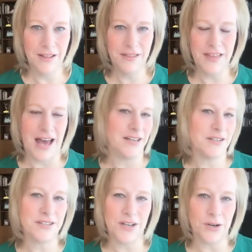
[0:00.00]
that is
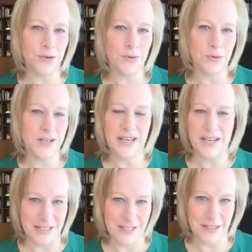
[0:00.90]
so
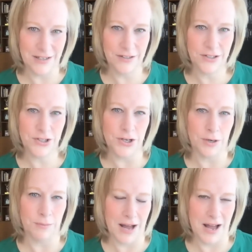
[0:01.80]
connected to
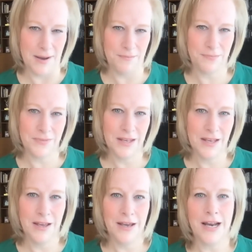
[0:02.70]
your mom.
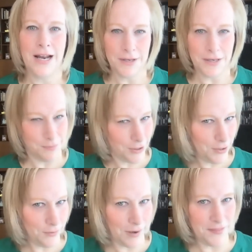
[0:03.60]
And I'm going to put
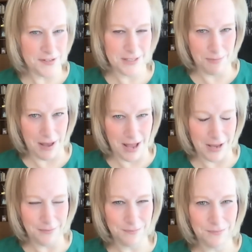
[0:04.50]
you on the
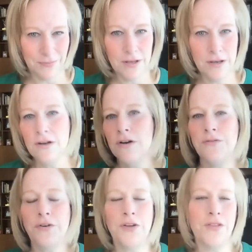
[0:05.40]
spot.
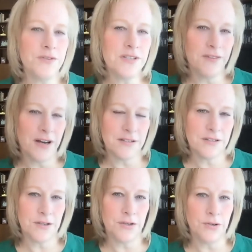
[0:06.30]
For those of us
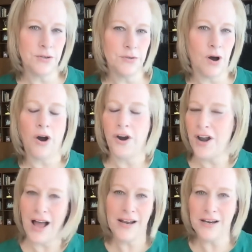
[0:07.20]
who are
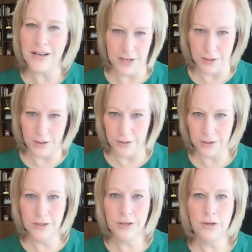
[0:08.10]
not near
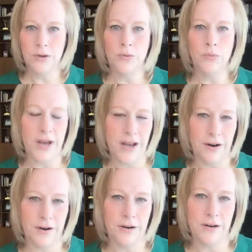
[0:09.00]

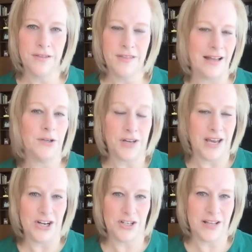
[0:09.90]
where that
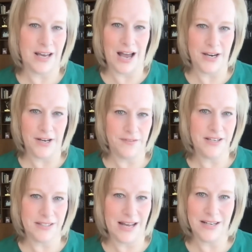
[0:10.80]
location that kind of
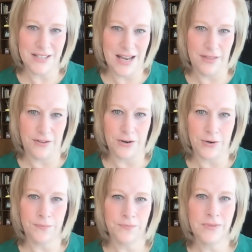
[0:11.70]
is that tether,